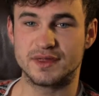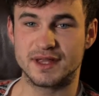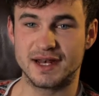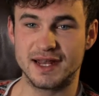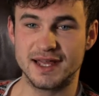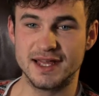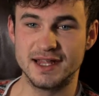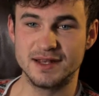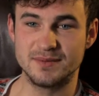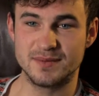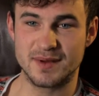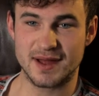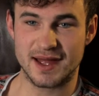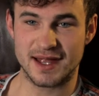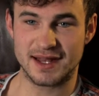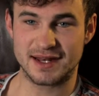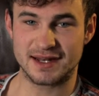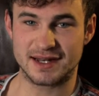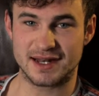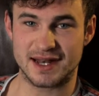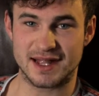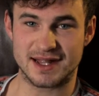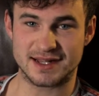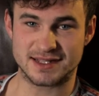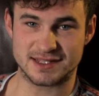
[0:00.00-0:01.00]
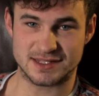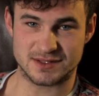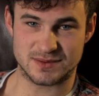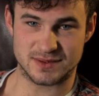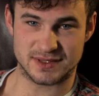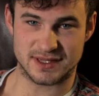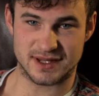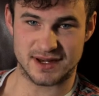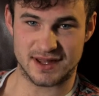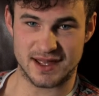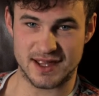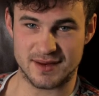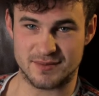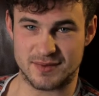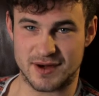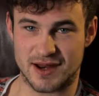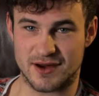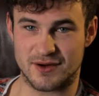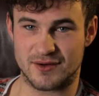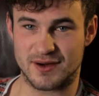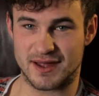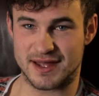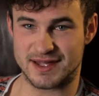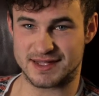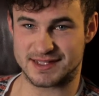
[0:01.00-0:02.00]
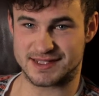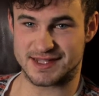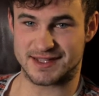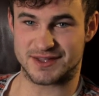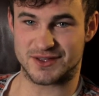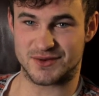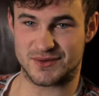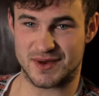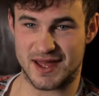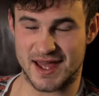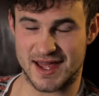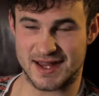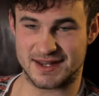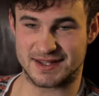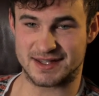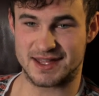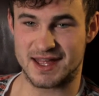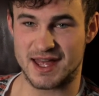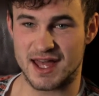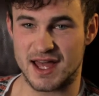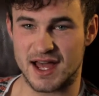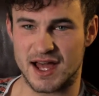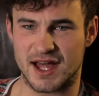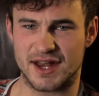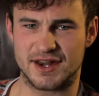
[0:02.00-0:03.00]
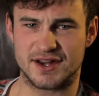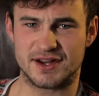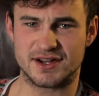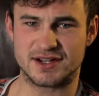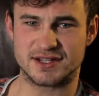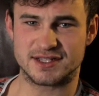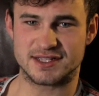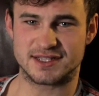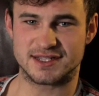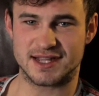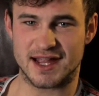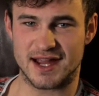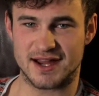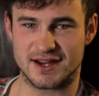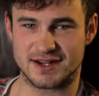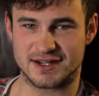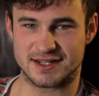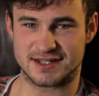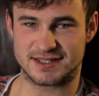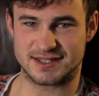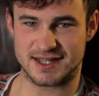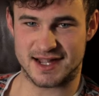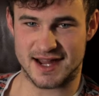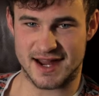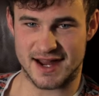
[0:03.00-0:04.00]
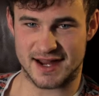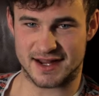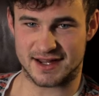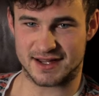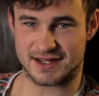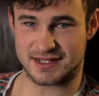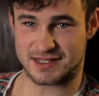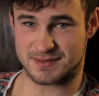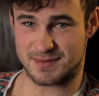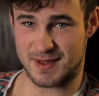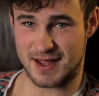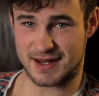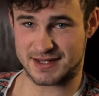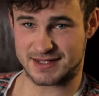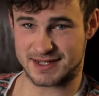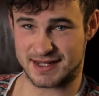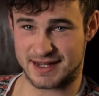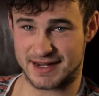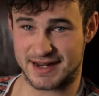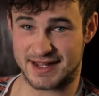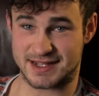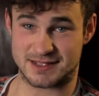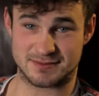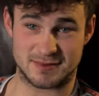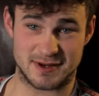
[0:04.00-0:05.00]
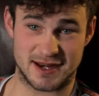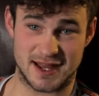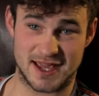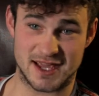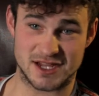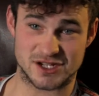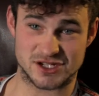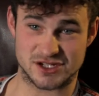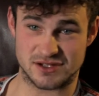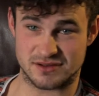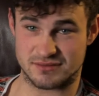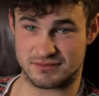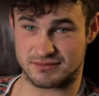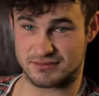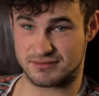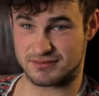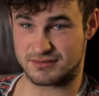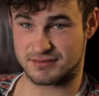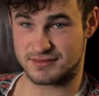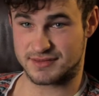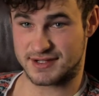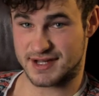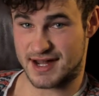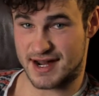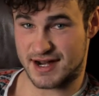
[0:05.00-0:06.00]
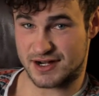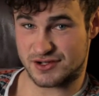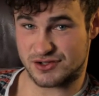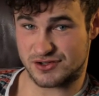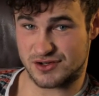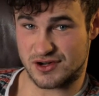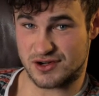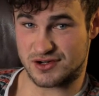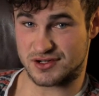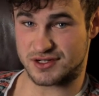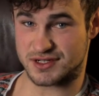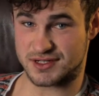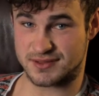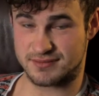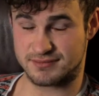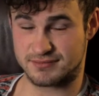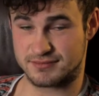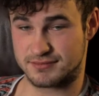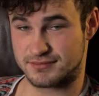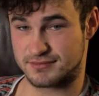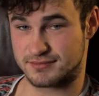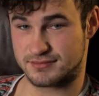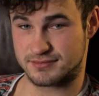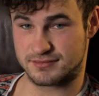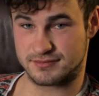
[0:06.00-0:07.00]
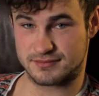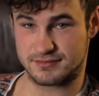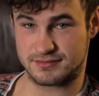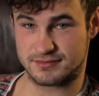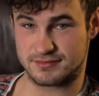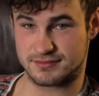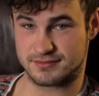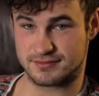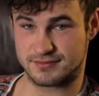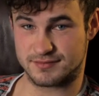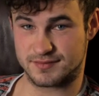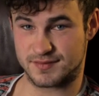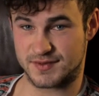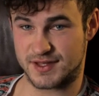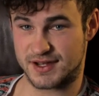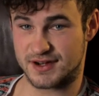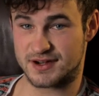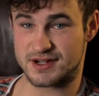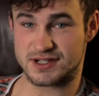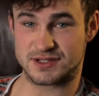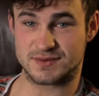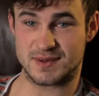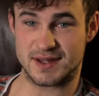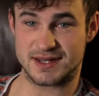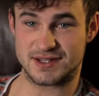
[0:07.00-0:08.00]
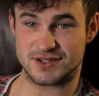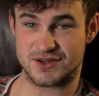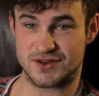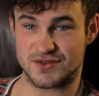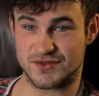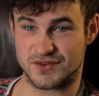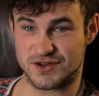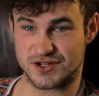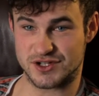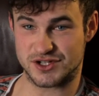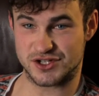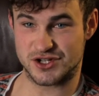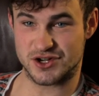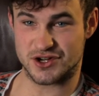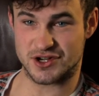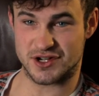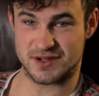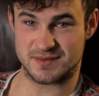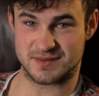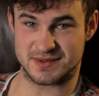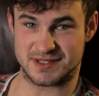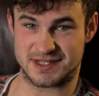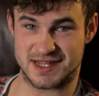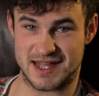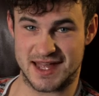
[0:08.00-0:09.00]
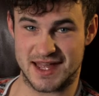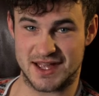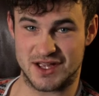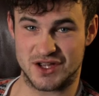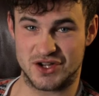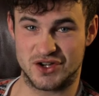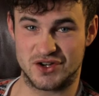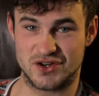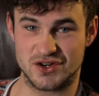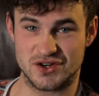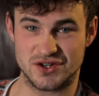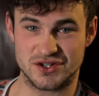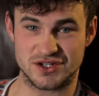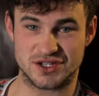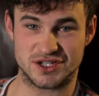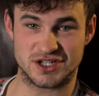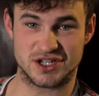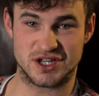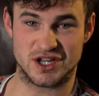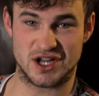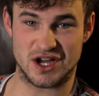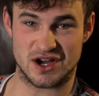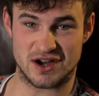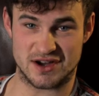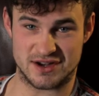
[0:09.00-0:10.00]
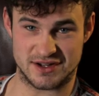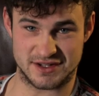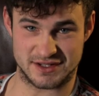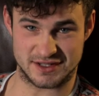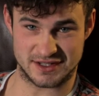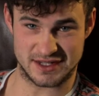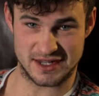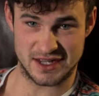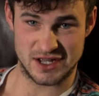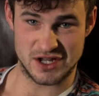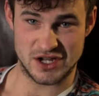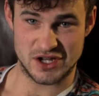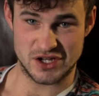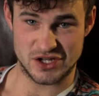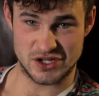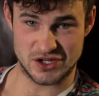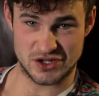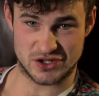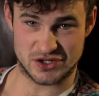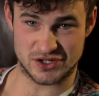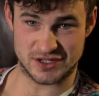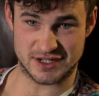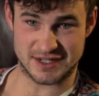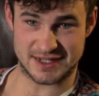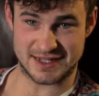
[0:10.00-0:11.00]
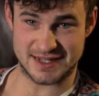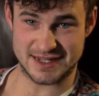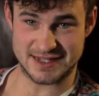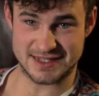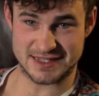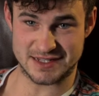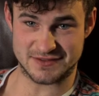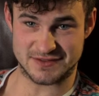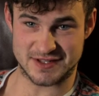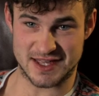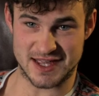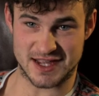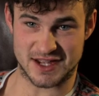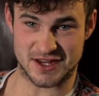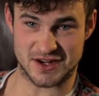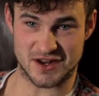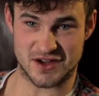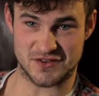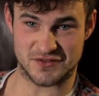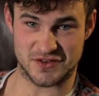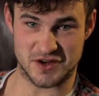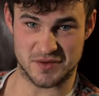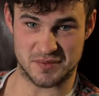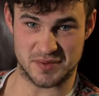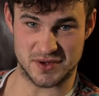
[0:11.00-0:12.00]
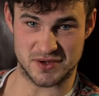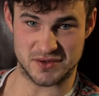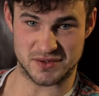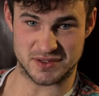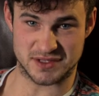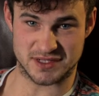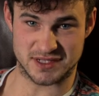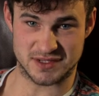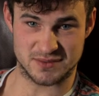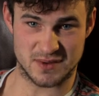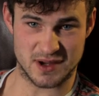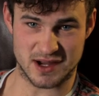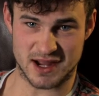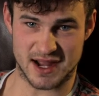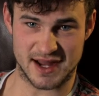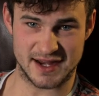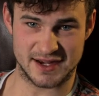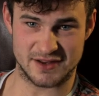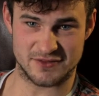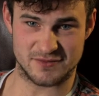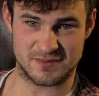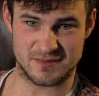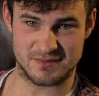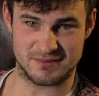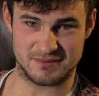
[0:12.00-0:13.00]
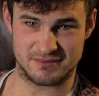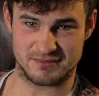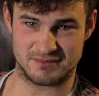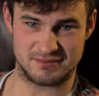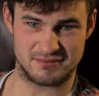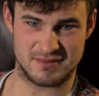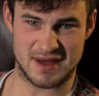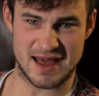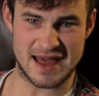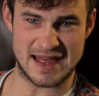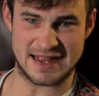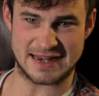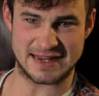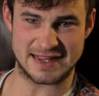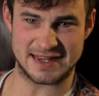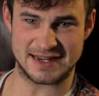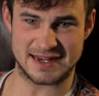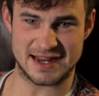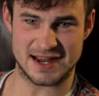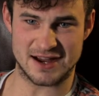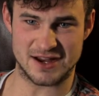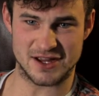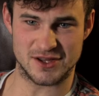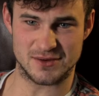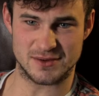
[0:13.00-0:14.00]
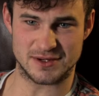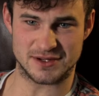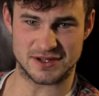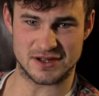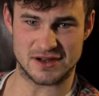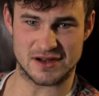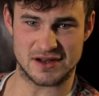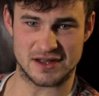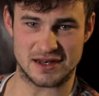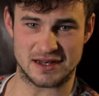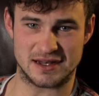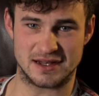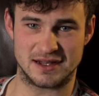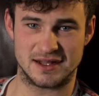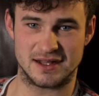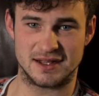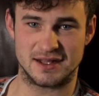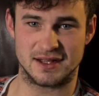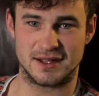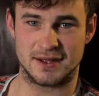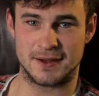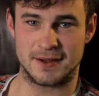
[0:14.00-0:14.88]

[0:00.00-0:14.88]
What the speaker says: When the lead man glanced with an eyebrow raised at the Red, a nurse stared at Dark, expecting an explanation. Dark shrugged. The nurse went over and shook him, saying, "Good God, you could at least have taken off your boots. What kind of man are you at all?"